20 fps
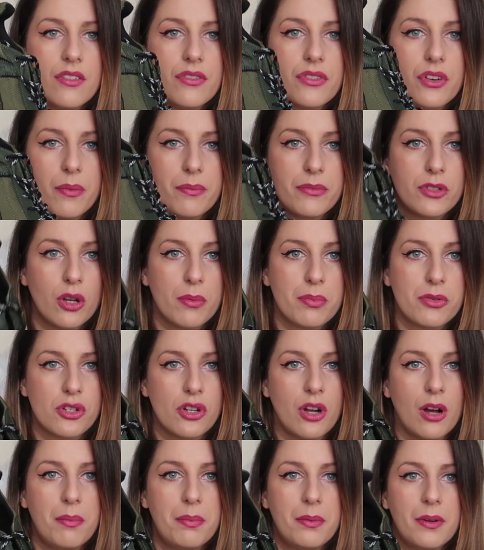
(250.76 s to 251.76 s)
from
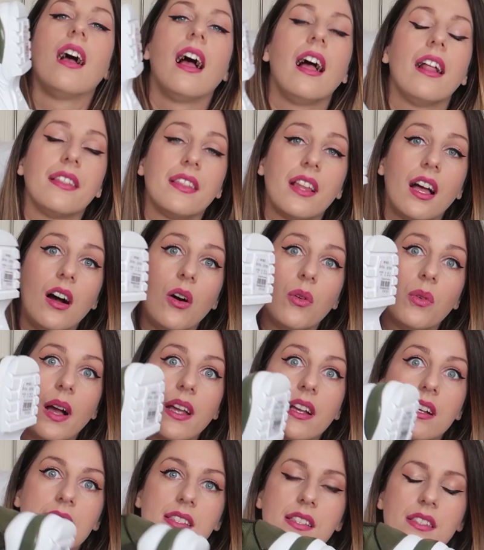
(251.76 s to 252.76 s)
Topshop, and now
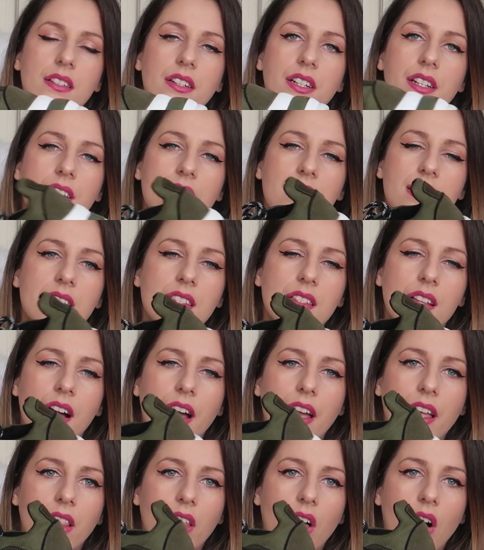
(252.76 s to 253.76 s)
I consider this
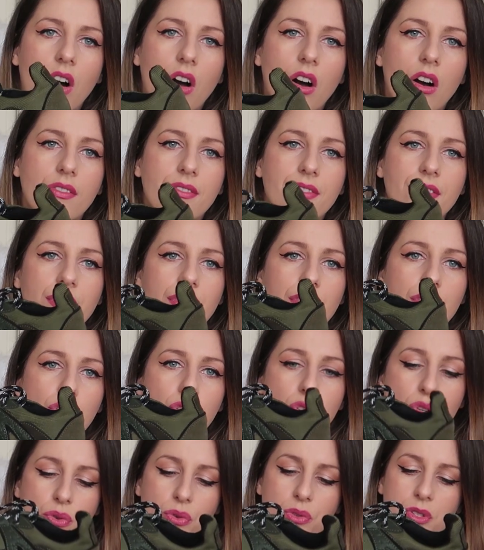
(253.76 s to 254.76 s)
style of
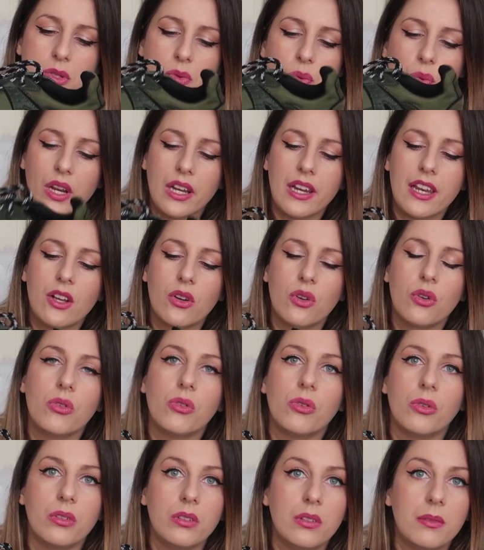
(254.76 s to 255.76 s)
shoes really
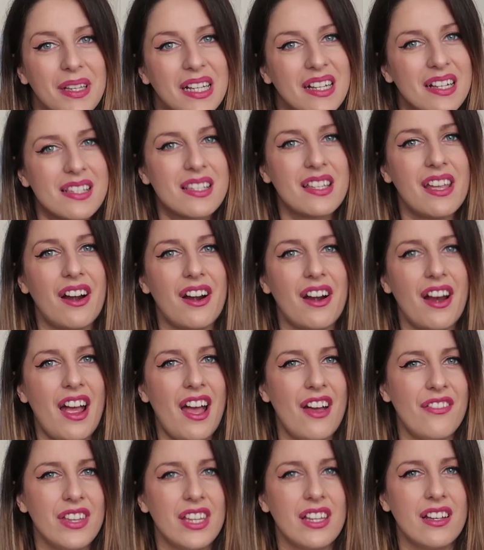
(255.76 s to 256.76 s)
cool because they are
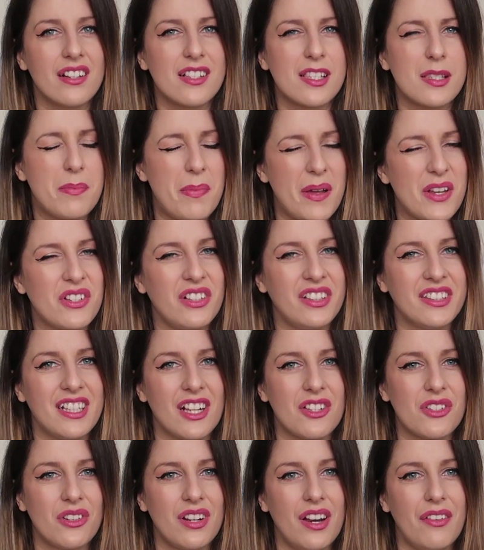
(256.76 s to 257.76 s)
having a special
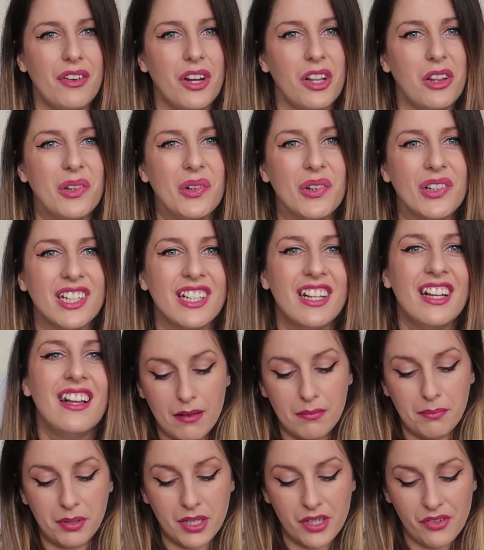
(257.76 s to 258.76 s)
touch on every look
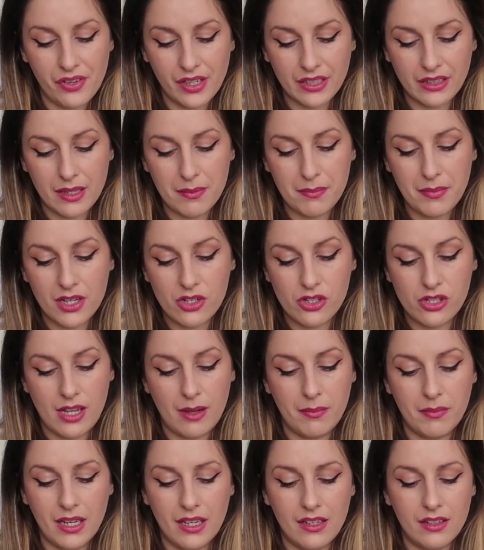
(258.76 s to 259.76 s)
and perfectly match
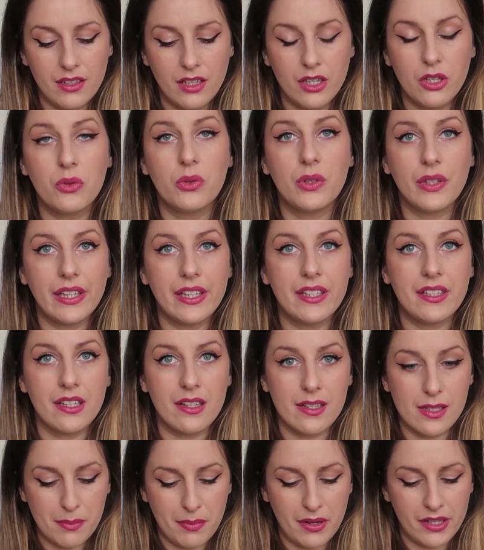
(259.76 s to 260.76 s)
them in the utility
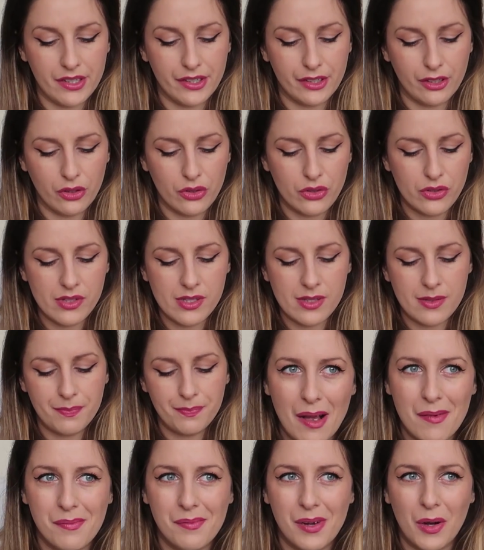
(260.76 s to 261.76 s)
inspired looks.
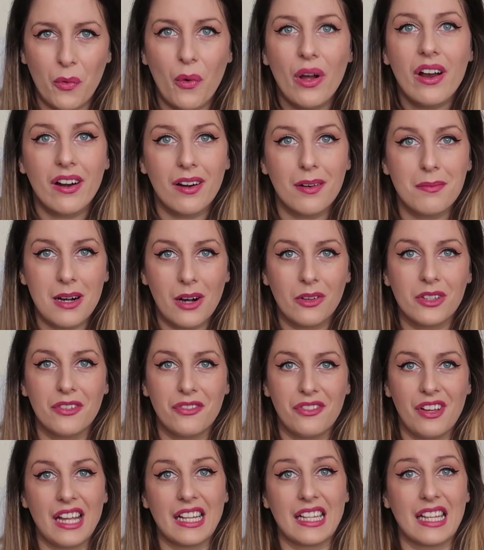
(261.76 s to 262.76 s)
I'm aware about the
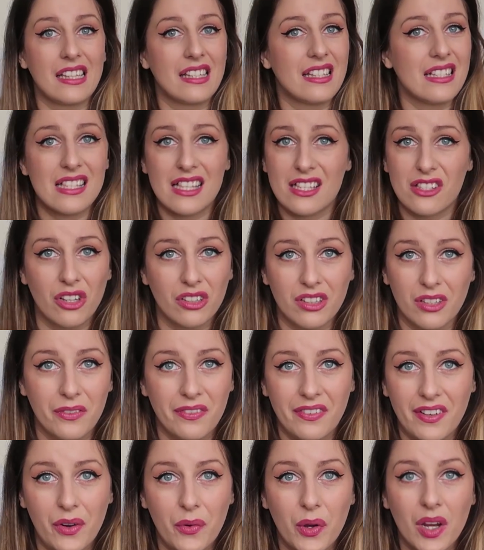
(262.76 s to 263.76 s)
fact that this is not a
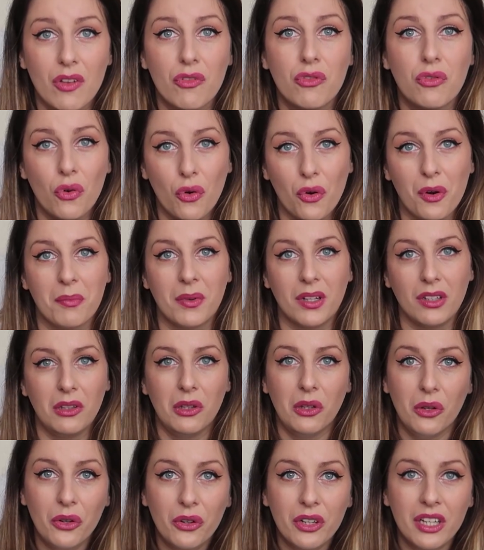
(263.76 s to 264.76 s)
very formal
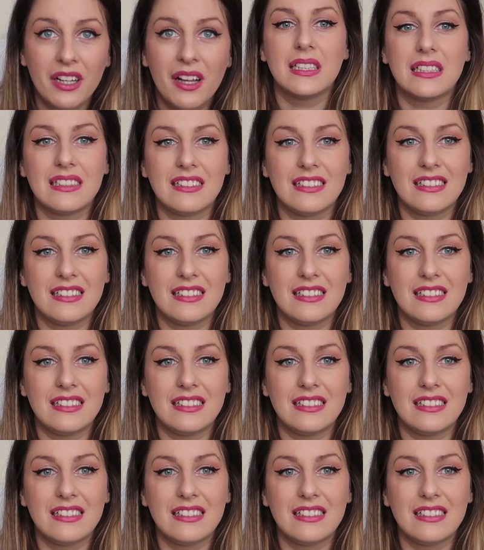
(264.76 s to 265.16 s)
look, but